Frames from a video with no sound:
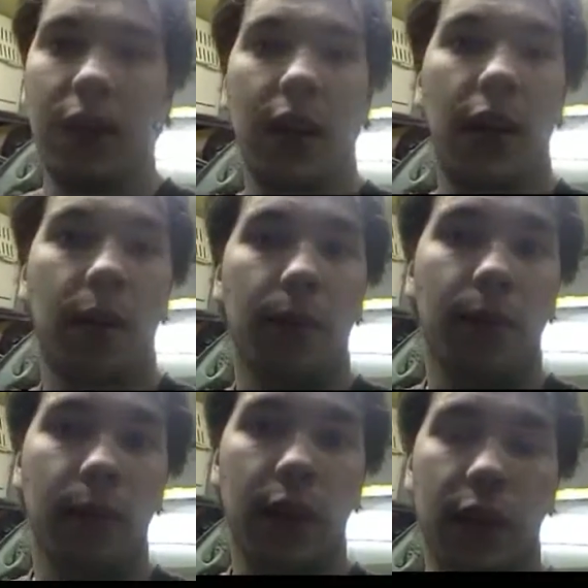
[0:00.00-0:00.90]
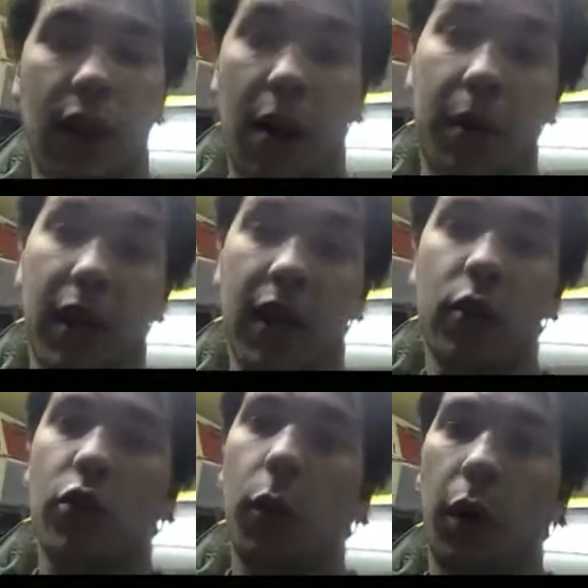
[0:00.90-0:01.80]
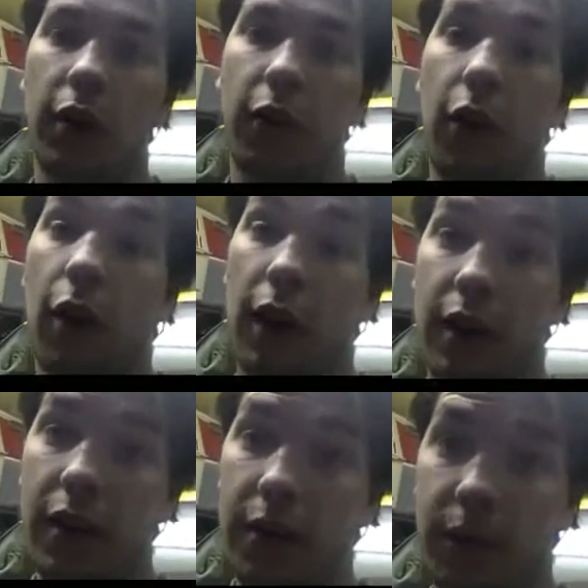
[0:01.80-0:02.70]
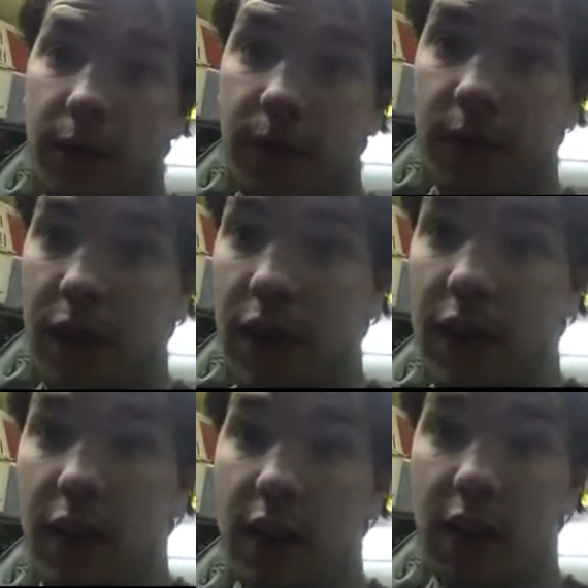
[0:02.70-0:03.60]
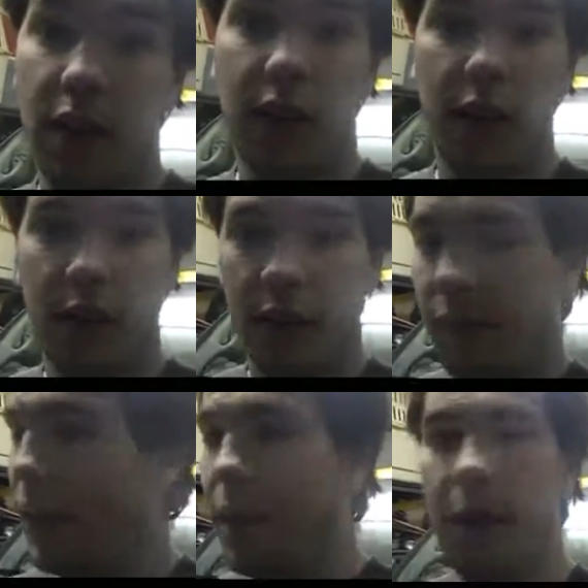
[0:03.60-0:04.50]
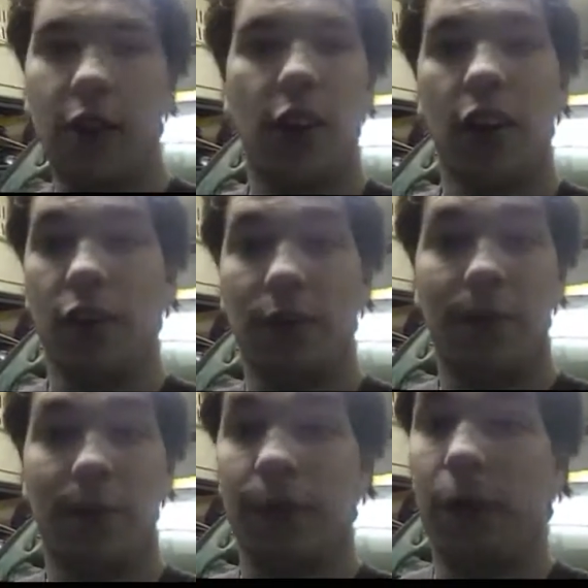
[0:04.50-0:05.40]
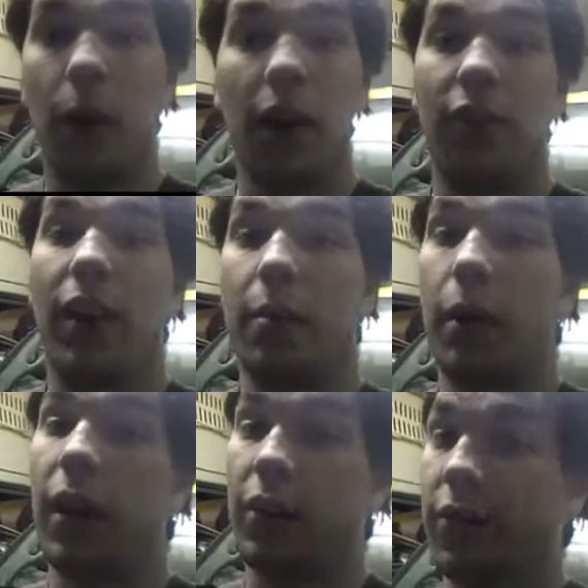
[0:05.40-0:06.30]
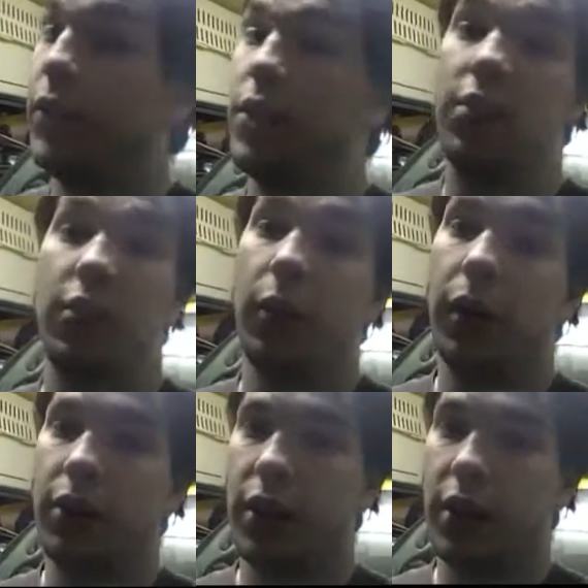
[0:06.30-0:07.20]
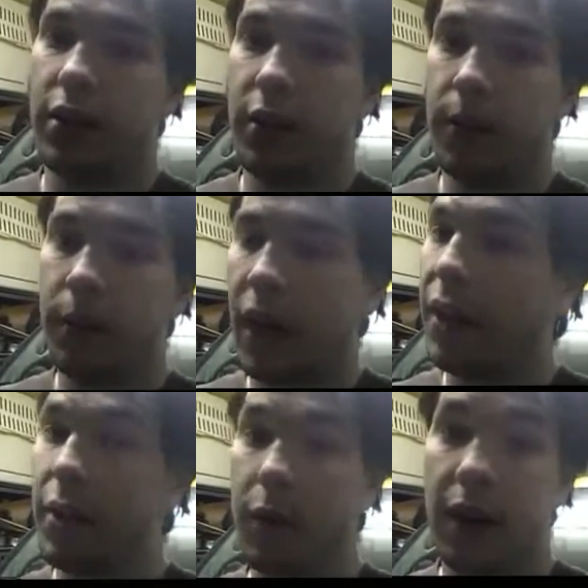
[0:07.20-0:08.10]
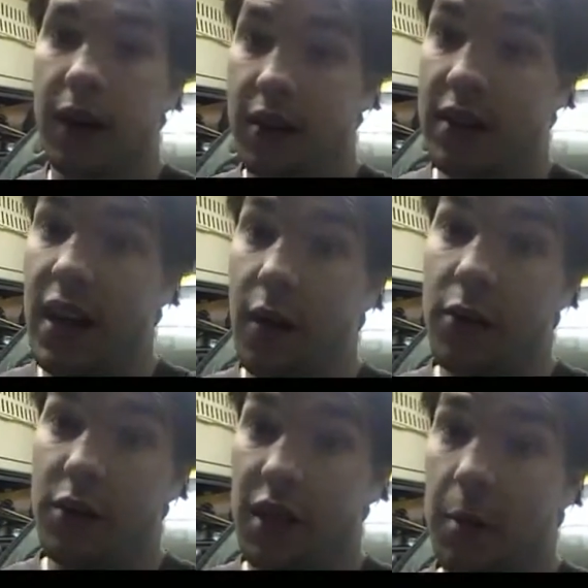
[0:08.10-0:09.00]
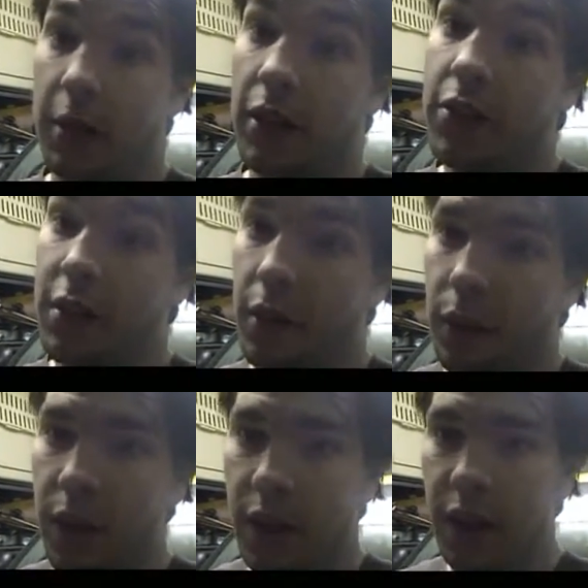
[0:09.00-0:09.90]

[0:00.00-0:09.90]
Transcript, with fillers: Now, I mean, I used to work for Honda, and damn, they charged 45 bucks for just an oil change. I don't know what it is now. This is a couple years ago.